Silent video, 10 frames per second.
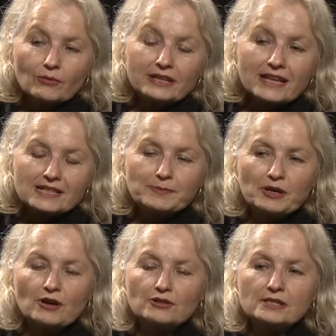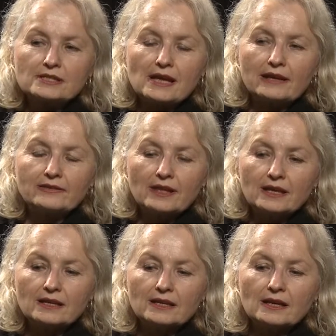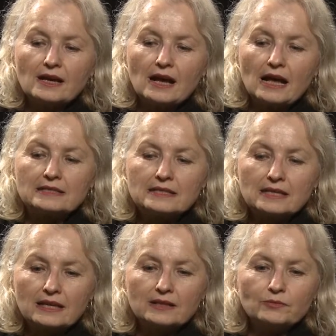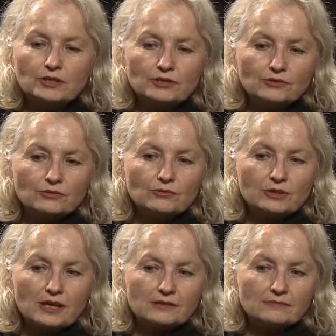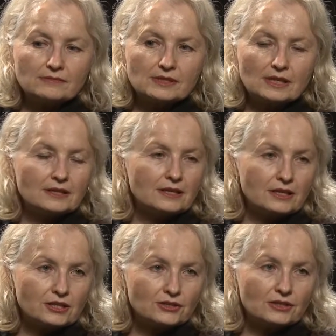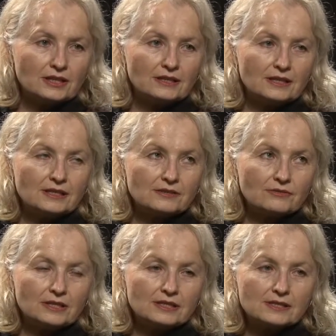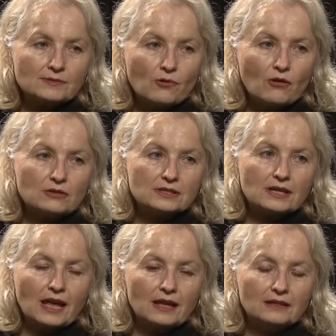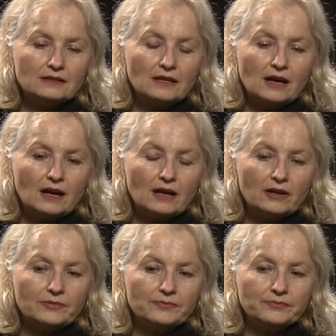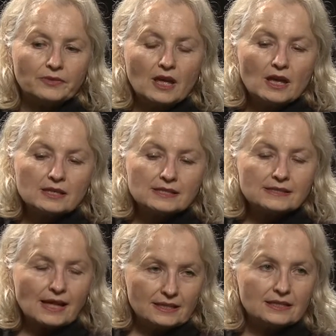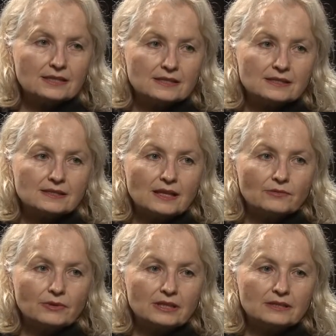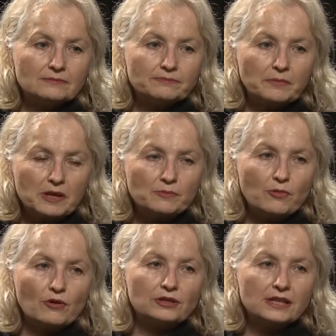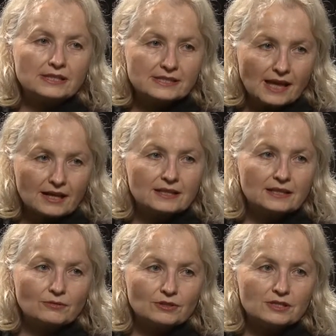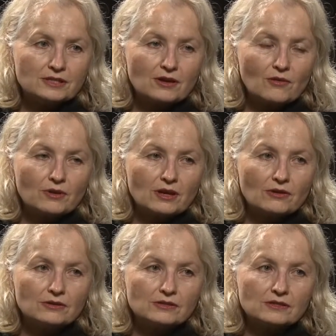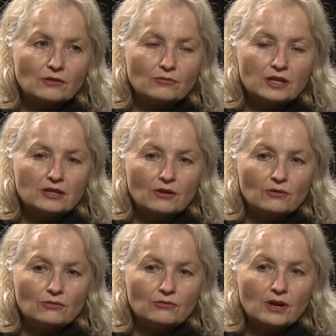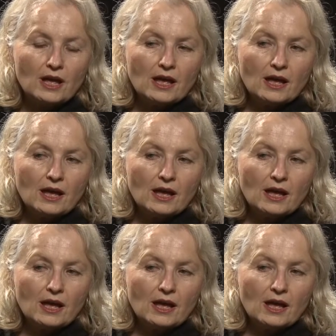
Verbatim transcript: well, yes, because I think until we do what I said initially, these really small scale um, studies that really pinpoint exactly what is going on. So we know